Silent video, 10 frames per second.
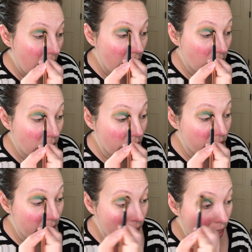and you can
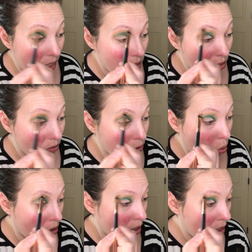find it at
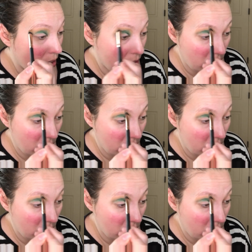Sephora.